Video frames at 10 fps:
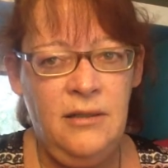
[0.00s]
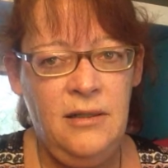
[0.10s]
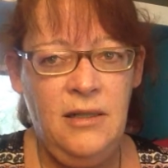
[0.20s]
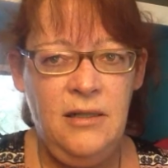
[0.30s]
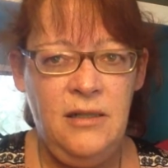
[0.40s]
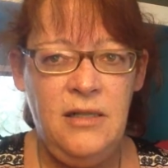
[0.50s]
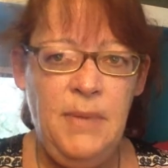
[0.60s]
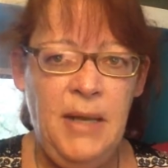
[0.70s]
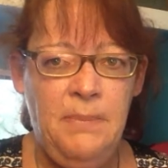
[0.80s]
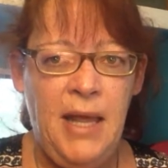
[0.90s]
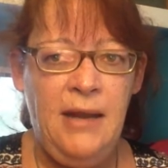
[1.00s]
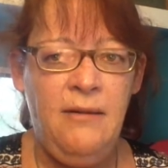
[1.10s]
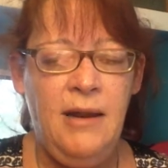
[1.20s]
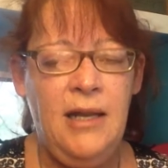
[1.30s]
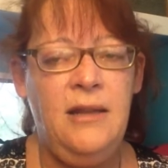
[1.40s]
Yeah, it's a big
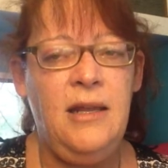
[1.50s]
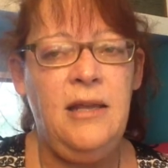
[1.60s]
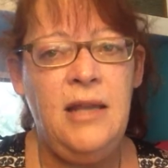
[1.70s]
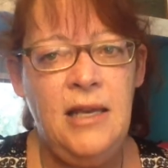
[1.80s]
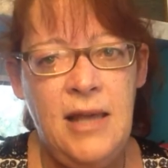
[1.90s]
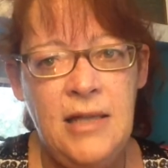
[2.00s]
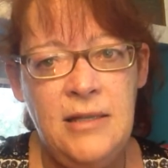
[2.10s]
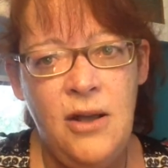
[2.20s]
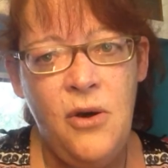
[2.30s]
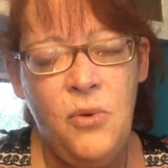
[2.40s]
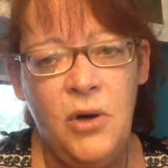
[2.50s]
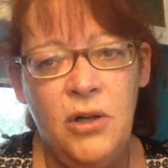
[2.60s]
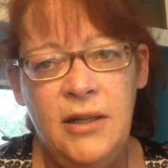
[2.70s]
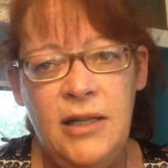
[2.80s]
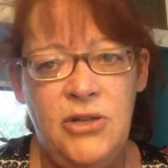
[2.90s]
playground, and they think that's the whole
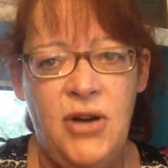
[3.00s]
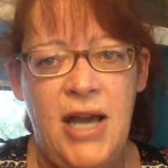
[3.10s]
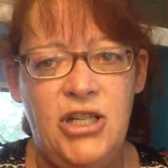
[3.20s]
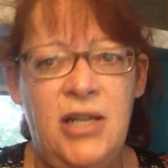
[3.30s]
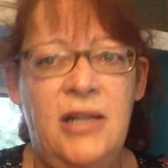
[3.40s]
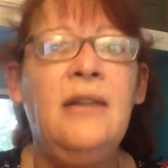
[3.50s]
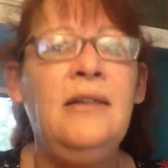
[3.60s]
world, and they trash it.